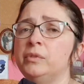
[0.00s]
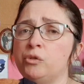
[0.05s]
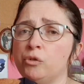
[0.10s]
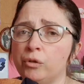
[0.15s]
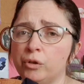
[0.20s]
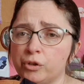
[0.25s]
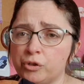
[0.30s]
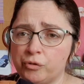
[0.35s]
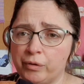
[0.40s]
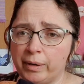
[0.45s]

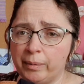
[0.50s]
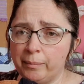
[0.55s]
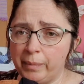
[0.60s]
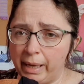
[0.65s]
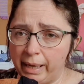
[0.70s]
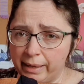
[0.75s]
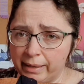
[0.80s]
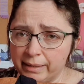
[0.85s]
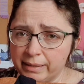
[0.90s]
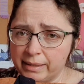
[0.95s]
drawstring
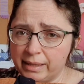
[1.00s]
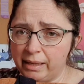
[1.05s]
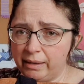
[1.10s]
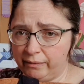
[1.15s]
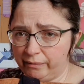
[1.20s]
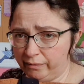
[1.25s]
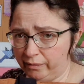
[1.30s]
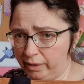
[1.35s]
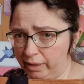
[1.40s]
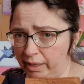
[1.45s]
bags that
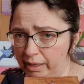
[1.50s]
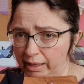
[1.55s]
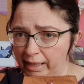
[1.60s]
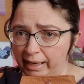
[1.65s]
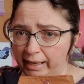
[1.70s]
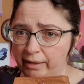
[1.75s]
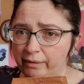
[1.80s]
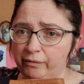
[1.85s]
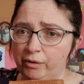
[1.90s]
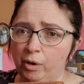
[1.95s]

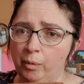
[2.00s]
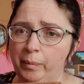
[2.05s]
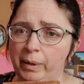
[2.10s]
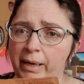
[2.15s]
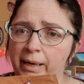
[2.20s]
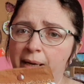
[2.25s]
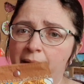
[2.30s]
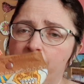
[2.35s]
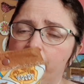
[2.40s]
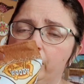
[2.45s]
like I've got
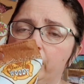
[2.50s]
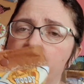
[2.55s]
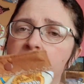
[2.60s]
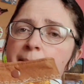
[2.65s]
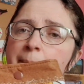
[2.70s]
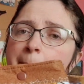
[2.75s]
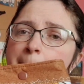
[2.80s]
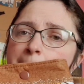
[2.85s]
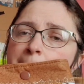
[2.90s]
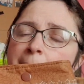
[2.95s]
behind me,
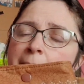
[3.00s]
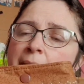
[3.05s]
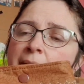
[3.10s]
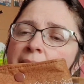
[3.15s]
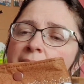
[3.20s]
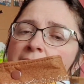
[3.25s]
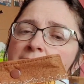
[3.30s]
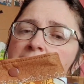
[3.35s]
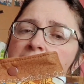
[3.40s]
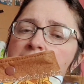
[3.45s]

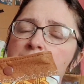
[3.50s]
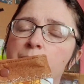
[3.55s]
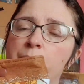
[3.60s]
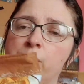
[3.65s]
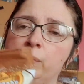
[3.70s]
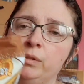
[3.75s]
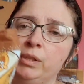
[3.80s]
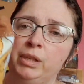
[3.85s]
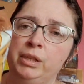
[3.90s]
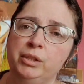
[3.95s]
and that's what
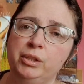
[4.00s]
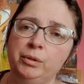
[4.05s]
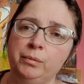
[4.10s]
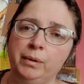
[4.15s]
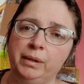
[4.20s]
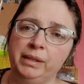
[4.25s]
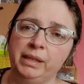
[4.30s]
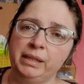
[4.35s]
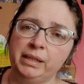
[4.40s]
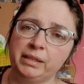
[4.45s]
I was going to do.
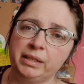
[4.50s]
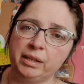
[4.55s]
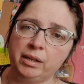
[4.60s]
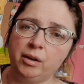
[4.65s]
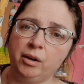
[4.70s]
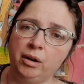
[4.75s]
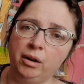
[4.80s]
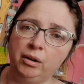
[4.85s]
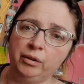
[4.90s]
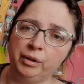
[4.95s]
And then as I
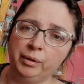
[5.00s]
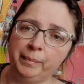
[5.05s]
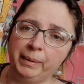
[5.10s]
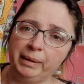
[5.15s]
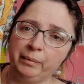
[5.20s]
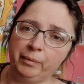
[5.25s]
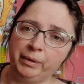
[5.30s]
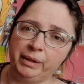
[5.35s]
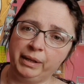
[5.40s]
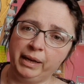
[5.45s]
got on a
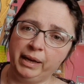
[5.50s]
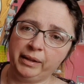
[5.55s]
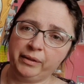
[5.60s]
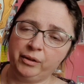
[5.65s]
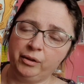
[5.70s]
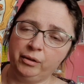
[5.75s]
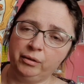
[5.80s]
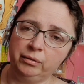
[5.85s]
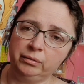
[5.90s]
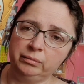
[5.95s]
bit with it, I
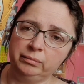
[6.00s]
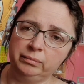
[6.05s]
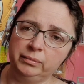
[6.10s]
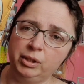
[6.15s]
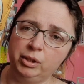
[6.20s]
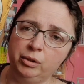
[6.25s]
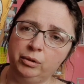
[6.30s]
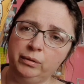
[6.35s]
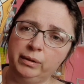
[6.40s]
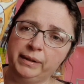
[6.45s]
thought,
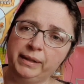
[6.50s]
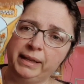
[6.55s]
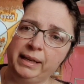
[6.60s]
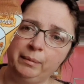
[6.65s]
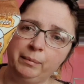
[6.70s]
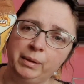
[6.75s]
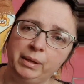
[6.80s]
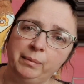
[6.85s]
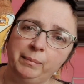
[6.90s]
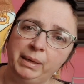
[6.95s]
no, I think
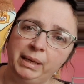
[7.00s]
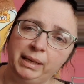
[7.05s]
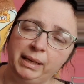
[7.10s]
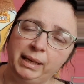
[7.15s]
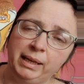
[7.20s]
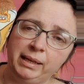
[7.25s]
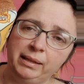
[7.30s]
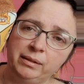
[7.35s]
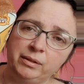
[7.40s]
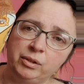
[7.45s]
I'm going to
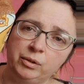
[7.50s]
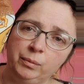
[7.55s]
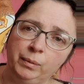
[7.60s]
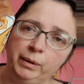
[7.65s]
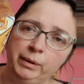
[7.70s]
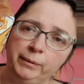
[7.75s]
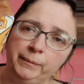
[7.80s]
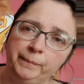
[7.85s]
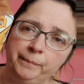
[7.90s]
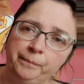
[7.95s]
make it into
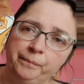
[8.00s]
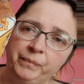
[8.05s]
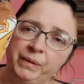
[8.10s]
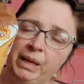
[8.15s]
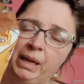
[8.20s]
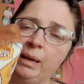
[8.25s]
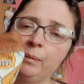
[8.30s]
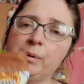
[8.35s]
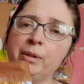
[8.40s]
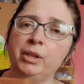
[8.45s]

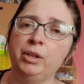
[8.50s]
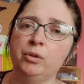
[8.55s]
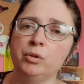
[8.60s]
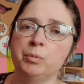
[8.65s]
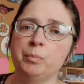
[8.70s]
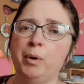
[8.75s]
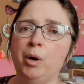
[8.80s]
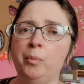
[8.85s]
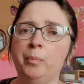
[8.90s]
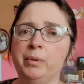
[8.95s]
I'm going to
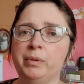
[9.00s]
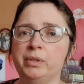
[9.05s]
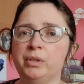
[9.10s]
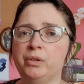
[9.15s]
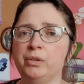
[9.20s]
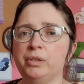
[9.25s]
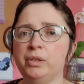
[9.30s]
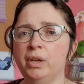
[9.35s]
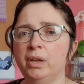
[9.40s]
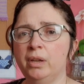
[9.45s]
use poppers,
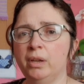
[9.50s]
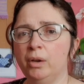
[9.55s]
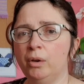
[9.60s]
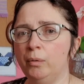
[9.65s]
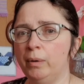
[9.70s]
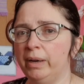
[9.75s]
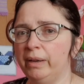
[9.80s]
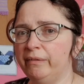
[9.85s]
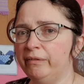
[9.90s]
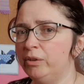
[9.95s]
because
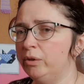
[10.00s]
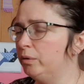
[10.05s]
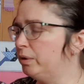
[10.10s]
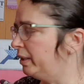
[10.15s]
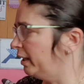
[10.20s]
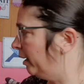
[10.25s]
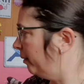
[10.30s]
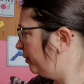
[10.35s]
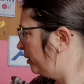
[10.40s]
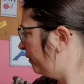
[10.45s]
quite a few
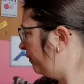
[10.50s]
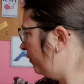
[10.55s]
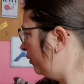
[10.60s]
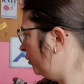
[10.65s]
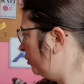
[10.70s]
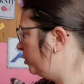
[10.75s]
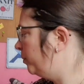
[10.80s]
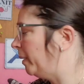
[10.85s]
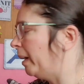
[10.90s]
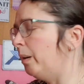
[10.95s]
times I've
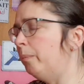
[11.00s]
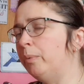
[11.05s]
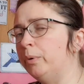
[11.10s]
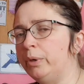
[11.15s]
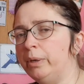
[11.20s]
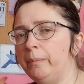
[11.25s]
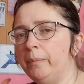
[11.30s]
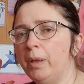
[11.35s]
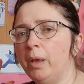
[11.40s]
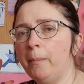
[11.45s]
thought about
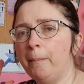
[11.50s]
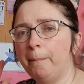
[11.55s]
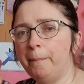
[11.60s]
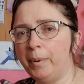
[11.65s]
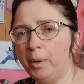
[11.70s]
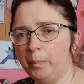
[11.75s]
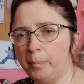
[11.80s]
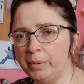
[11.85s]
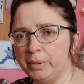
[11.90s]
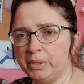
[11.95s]
putting
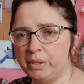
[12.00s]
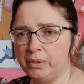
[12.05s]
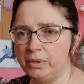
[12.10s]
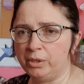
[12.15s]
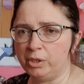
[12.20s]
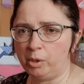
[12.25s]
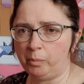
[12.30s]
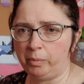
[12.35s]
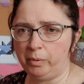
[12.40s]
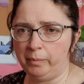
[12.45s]
poppers at the
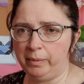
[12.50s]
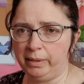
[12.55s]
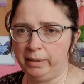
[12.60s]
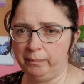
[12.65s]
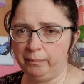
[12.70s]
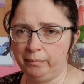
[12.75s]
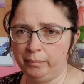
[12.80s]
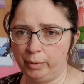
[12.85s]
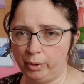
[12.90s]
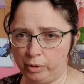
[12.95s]
top of my
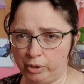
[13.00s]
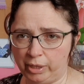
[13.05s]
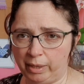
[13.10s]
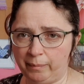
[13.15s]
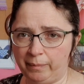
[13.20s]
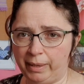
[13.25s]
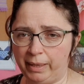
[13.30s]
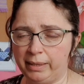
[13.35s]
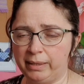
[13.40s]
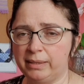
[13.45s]

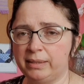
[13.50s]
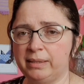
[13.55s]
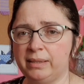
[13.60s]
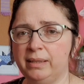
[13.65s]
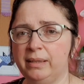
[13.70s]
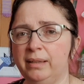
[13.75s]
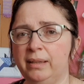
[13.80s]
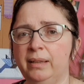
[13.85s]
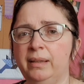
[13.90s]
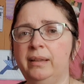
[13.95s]
project bags
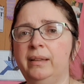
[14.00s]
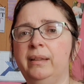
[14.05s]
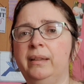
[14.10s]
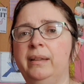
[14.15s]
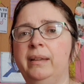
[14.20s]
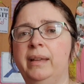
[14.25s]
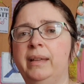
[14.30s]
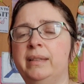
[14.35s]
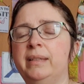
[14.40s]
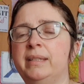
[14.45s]

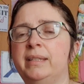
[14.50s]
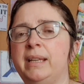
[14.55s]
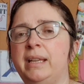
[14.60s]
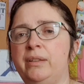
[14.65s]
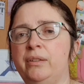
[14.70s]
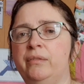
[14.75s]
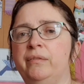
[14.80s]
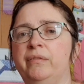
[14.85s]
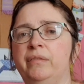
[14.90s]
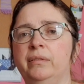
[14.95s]

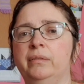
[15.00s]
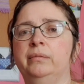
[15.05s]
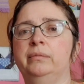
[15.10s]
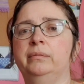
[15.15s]
instead of